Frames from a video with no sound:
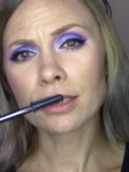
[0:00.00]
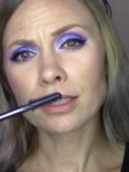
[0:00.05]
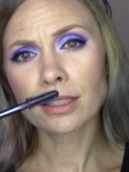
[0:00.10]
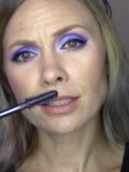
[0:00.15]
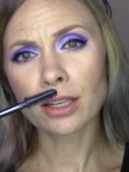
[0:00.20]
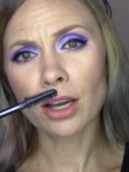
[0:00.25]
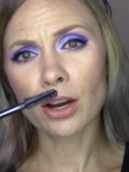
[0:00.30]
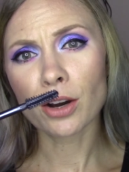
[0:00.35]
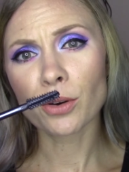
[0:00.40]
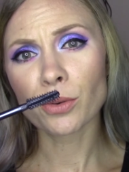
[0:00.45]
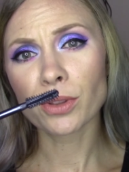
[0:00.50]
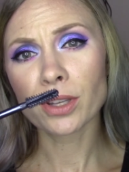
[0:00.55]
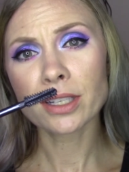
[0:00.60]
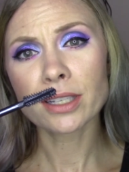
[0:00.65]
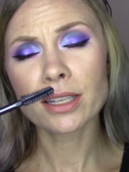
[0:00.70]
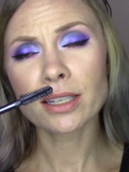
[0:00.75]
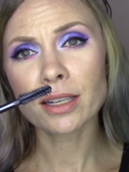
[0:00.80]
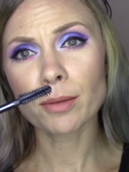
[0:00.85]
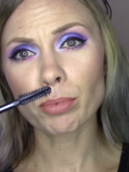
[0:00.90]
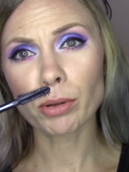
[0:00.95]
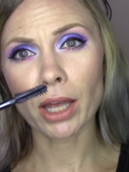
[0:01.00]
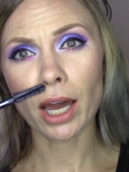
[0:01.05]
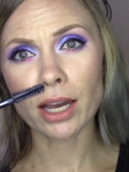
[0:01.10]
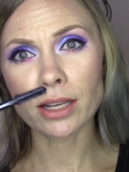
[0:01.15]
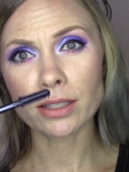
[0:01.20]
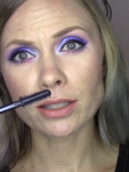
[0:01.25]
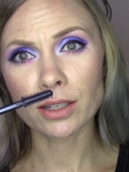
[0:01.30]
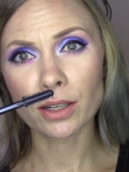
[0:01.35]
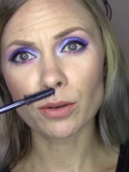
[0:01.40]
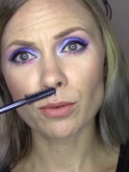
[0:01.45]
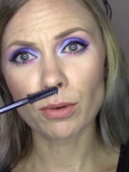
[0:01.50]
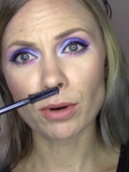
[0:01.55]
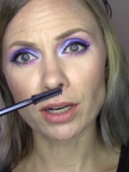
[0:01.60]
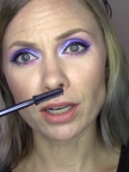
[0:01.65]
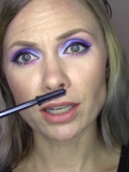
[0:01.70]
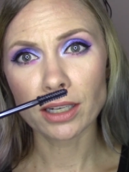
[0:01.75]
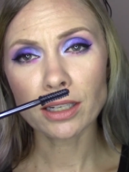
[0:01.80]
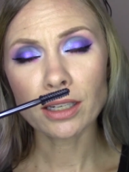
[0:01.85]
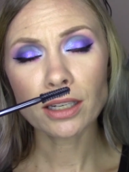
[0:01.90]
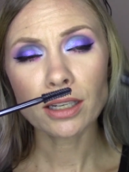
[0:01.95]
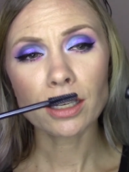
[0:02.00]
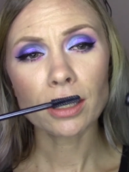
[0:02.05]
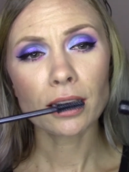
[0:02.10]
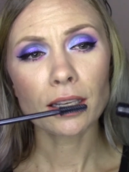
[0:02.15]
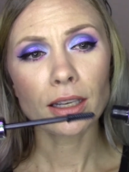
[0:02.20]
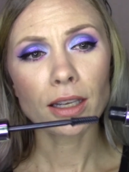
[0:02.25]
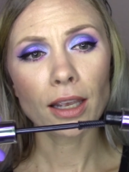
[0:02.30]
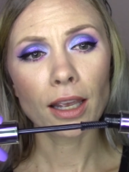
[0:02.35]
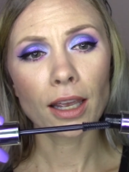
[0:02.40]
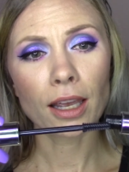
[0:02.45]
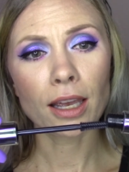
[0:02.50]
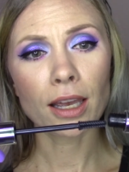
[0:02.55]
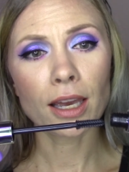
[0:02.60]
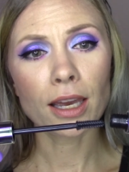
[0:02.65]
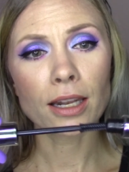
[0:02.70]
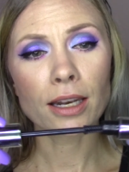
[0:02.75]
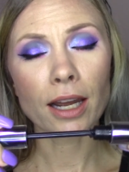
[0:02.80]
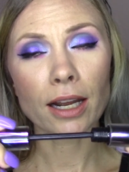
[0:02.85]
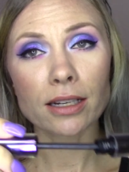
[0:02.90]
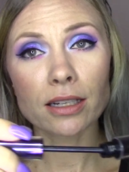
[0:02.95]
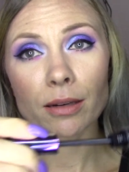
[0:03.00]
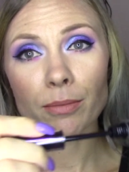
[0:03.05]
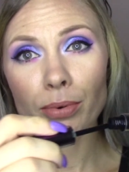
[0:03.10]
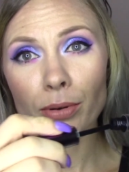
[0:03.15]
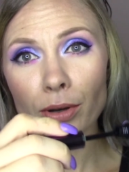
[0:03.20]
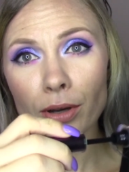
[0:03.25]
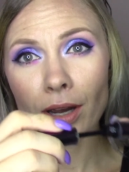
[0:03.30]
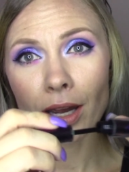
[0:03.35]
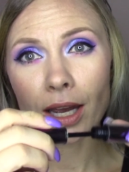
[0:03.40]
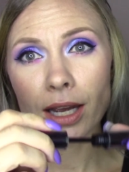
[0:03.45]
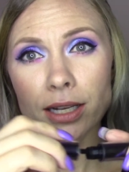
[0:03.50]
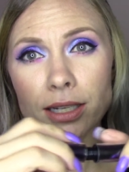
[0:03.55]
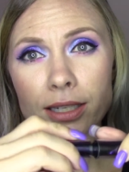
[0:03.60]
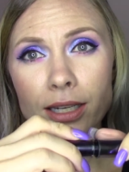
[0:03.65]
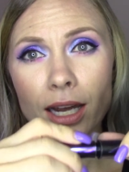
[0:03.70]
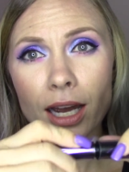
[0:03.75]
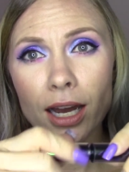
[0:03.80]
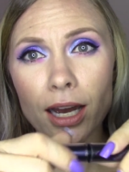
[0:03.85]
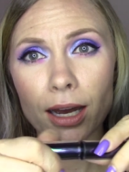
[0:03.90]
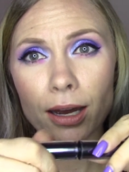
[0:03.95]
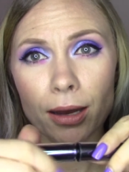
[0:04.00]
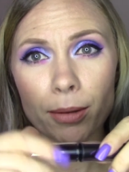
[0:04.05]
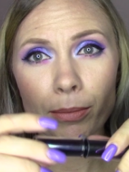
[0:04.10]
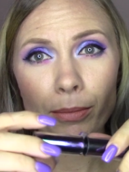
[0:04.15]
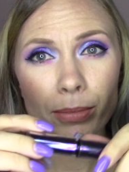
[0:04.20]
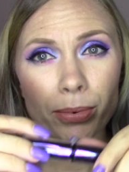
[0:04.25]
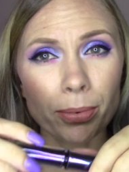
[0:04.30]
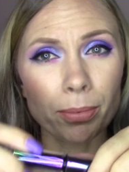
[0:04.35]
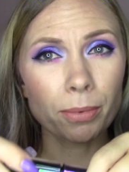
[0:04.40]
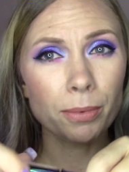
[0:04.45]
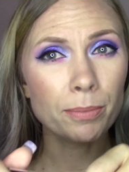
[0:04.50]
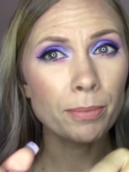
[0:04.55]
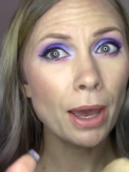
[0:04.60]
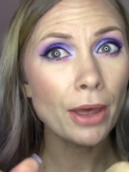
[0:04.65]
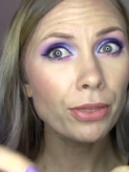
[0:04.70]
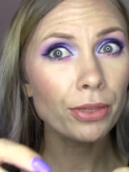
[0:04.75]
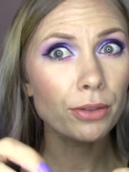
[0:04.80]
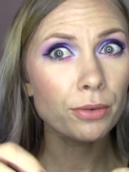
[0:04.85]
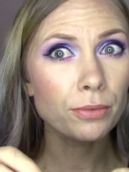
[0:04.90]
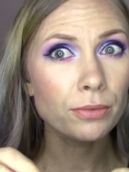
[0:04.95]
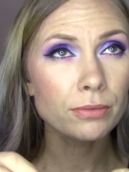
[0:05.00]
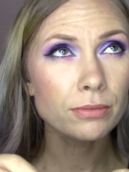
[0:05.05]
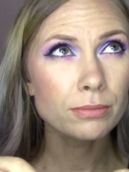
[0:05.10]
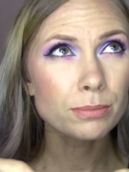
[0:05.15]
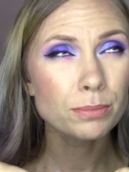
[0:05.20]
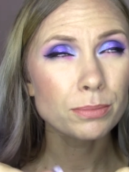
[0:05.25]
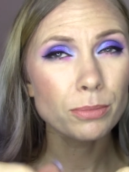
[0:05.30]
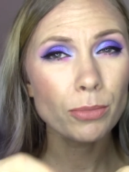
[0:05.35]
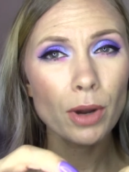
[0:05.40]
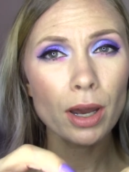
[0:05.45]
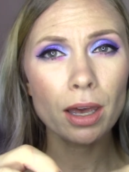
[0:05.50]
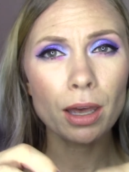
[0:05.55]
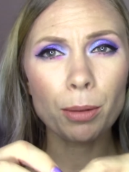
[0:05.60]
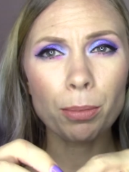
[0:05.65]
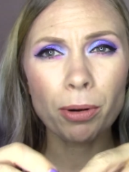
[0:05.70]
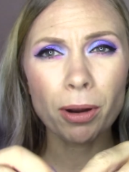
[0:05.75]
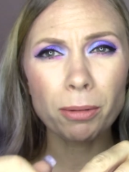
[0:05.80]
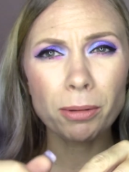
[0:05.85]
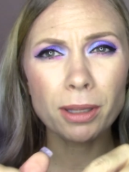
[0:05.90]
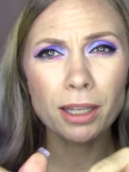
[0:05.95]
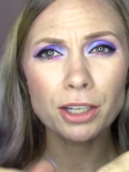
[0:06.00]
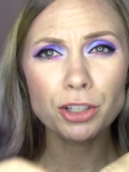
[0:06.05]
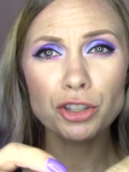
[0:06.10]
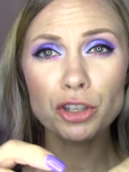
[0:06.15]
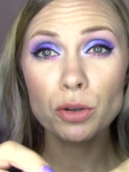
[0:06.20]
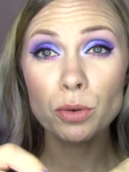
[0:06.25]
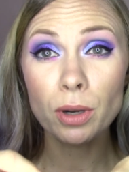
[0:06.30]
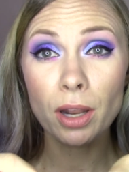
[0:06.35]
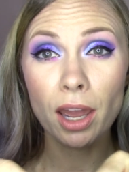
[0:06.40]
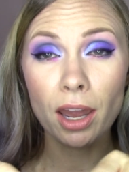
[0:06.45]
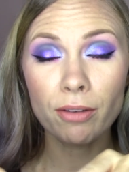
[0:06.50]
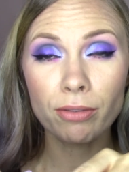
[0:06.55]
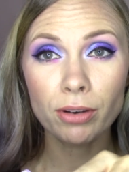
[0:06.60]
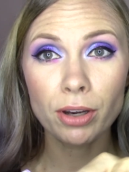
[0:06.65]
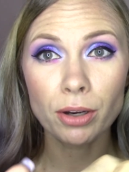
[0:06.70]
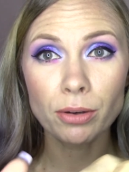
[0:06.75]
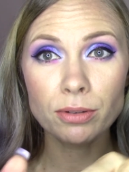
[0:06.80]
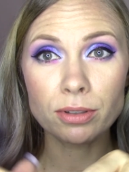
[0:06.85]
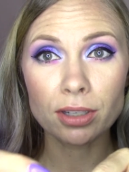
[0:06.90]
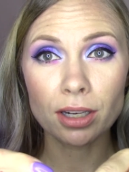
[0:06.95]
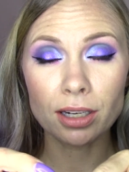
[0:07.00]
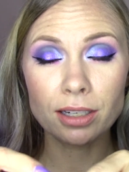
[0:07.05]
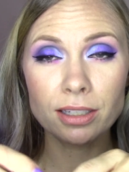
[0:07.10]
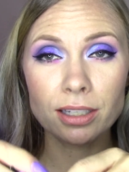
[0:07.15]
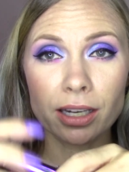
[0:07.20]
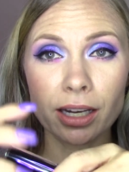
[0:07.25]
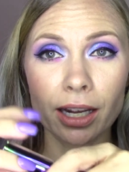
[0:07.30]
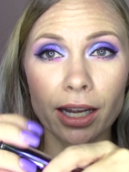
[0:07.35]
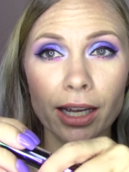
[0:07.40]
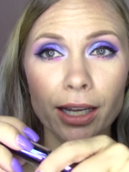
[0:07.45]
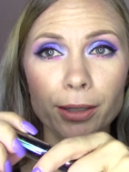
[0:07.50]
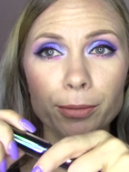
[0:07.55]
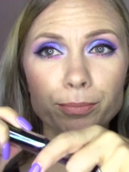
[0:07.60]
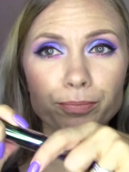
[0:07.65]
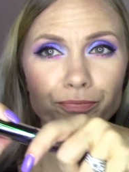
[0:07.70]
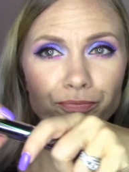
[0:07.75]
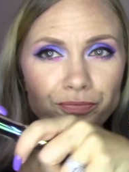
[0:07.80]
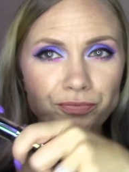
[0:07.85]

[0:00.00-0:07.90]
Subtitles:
So this is a plastic one, and I did put probably like 2.5 coats on today.